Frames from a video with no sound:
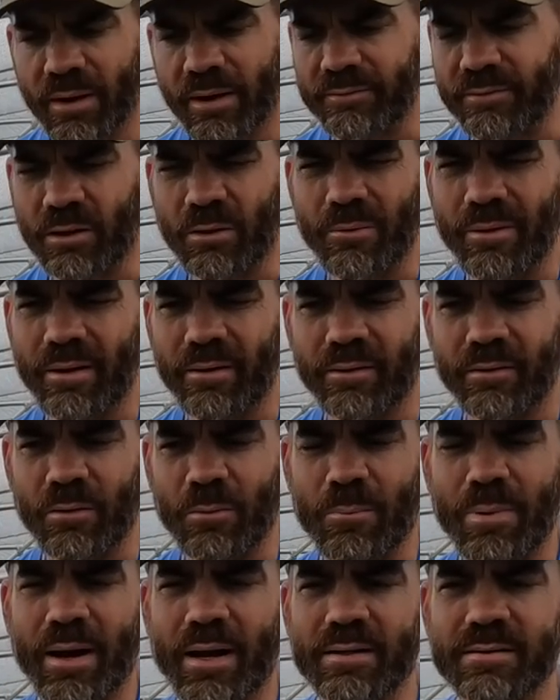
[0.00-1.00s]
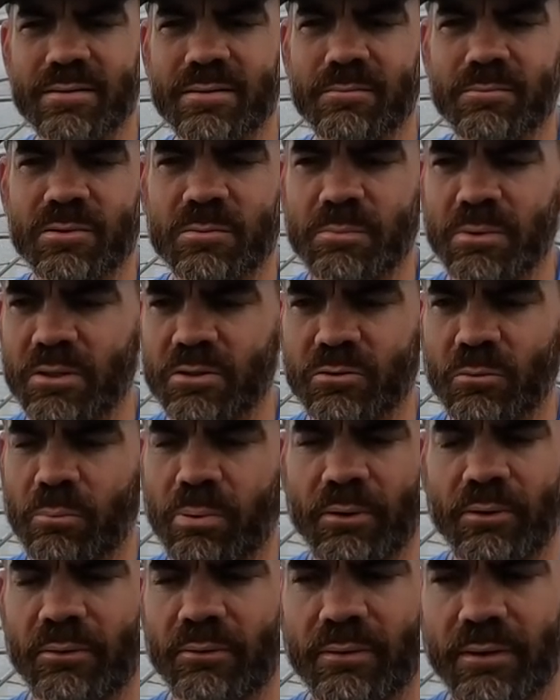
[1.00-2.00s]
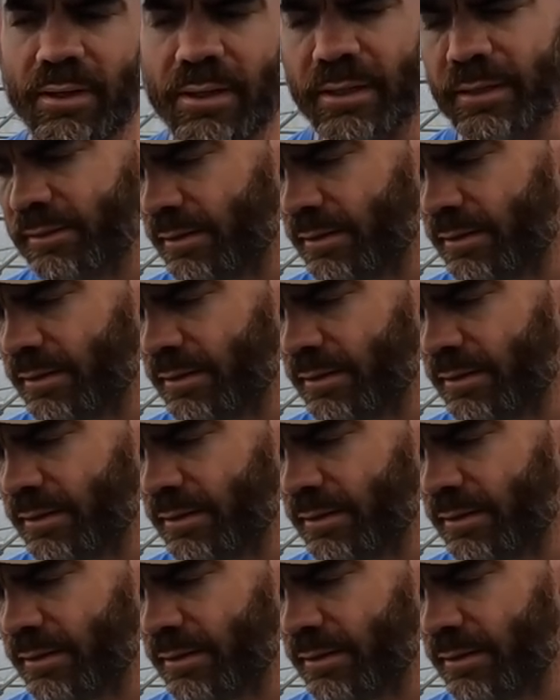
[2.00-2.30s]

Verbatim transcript: have to go out and go buy some special perlite,